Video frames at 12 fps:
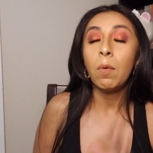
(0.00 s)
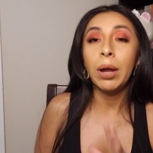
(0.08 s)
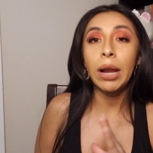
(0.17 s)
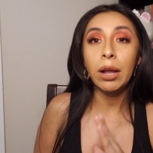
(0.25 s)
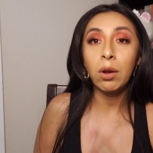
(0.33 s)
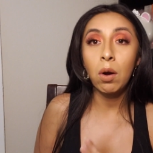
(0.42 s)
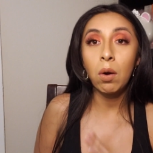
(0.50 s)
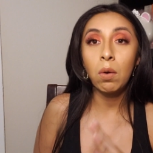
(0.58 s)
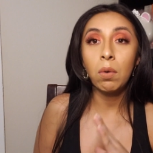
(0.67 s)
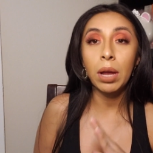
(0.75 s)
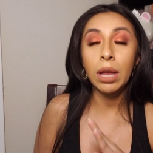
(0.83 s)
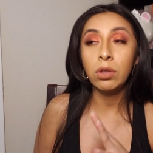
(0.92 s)
when I
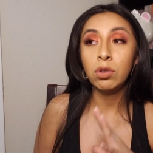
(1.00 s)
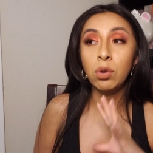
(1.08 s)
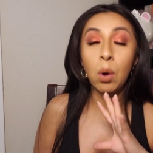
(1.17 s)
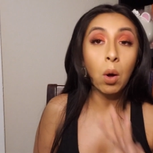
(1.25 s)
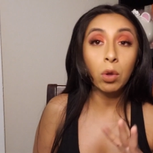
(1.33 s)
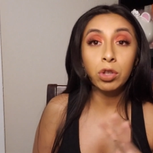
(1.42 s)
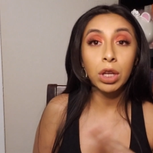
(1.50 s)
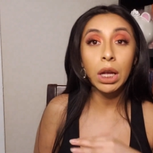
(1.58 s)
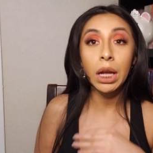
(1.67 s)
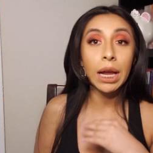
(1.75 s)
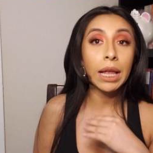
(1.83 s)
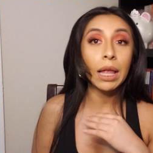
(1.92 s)
go into Ulta
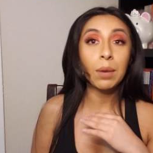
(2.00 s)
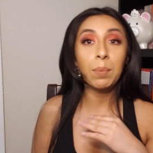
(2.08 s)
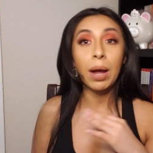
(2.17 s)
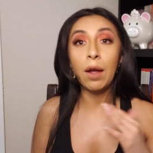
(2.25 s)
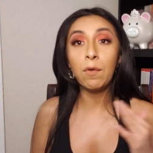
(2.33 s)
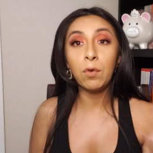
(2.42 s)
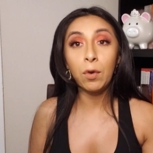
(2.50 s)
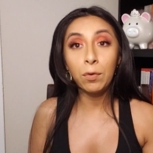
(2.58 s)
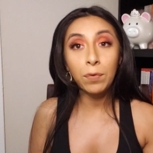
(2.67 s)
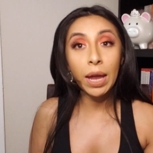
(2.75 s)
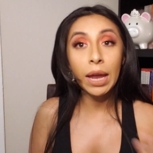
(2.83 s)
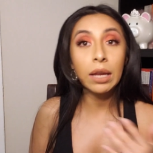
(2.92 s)
and like buy a full
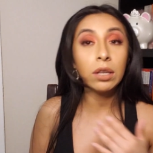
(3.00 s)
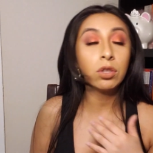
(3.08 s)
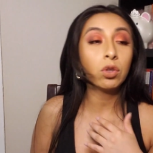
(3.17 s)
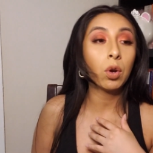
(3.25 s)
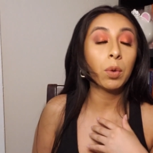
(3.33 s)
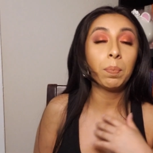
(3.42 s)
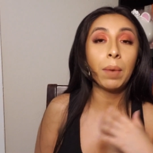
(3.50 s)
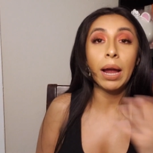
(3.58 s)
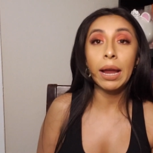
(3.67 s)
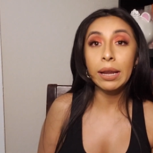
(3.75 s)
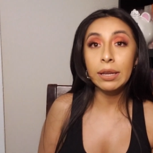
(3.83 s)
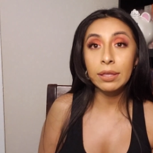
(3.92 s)
face or buy
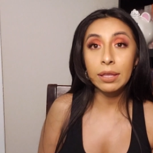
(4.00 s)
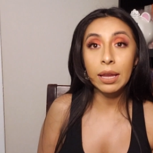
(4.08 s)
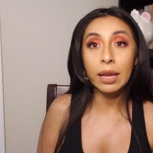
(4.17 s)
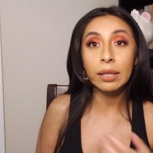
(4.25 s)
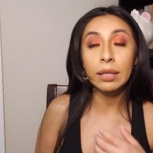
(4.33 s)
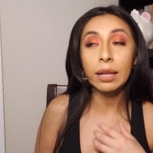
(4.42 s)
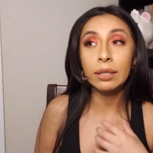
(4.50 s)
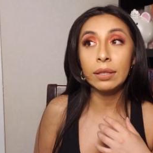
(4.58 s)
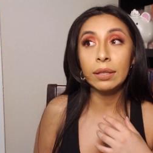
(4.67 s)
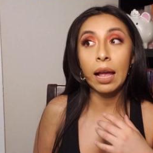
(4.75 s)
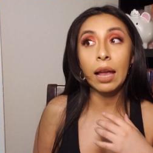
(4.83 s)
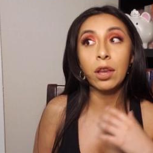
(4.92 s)
anything
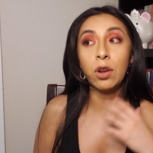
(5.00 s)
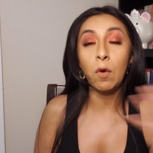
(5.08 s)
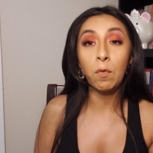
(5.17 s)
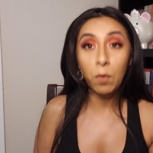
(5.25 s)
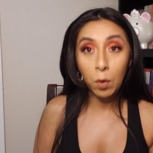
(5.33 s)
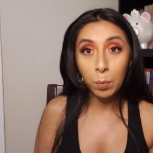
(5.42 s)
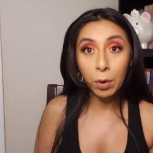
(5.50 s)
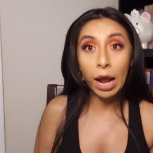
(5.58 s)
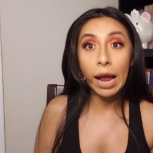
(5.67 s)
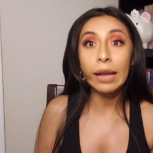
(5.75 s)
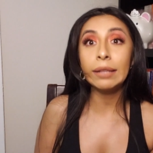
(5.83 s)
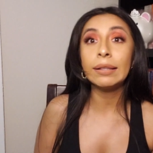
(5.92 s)
that's like, you know, full
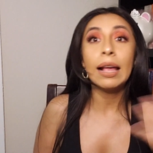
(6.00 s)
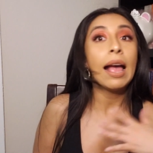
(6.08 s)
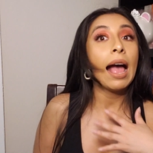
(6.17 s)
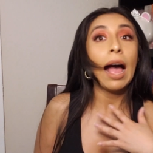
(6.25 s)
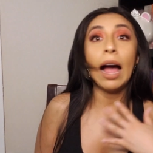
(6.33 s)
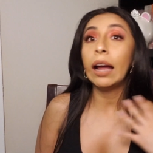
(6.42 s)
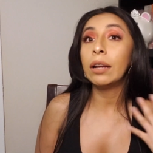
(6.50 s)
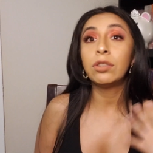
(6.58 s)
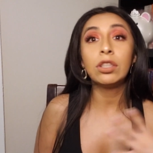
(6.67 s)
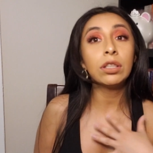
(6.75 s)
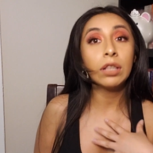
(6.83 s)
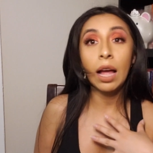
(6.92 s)
price. I'm
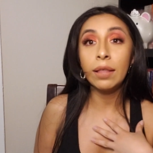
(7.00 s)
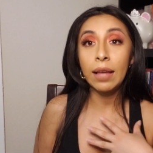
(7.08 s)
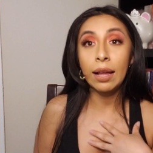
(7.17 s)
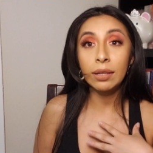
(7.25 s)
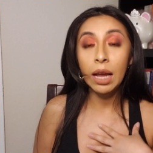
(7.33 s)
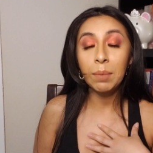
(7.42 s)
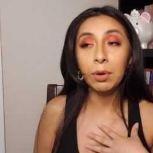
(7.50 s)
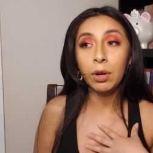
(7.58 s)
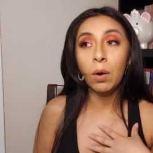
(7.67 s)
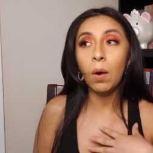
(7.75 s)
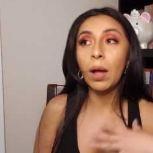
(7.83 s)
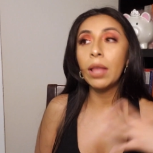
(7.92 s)
just not that type of
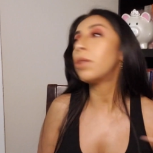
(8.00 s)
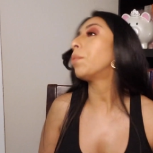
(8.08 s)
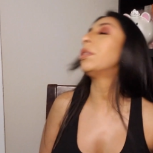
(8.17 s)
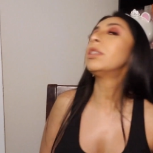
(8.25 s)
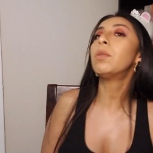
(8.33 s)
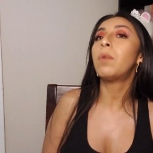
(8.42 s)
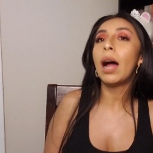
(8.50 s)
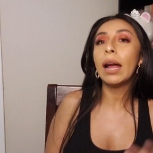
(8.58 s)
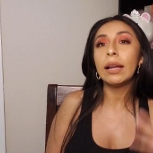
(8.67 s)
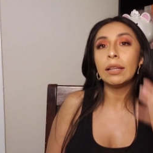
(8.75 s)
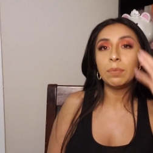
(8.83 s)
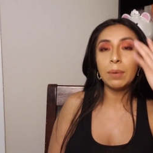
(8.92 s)
girl. And the reason
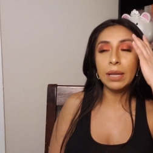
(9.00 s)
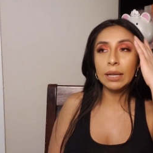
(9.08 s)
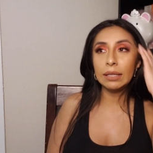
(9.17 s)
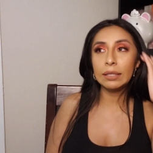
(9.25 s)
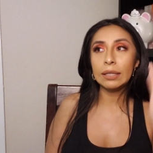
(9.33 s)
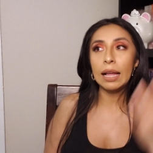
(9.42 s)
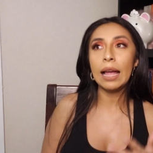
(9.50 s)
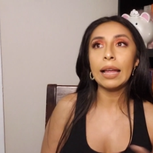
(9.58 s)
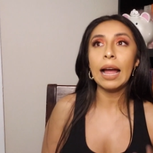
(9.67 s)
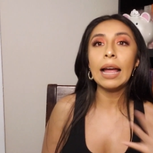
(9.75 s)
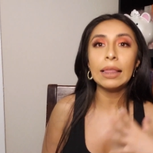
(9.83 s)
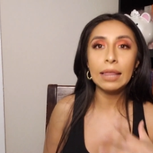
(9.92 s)
why is because like
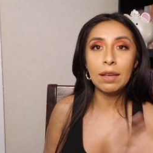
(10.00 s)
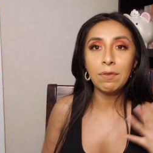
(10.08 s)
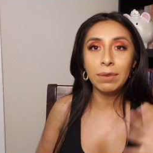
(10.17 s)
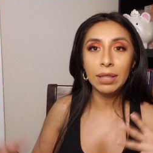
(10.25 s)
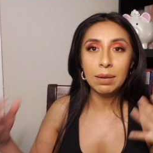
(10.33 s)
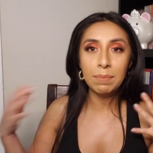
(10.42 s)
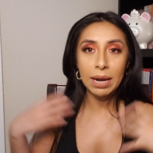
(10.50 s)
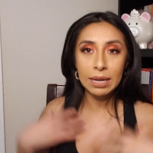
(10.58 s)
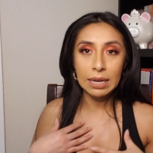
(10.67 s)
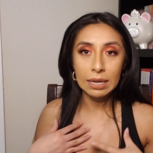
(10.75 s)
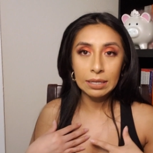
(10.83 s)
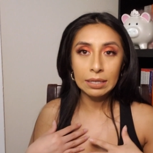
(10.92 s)
I live within my
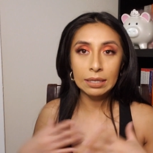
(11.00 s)
needs.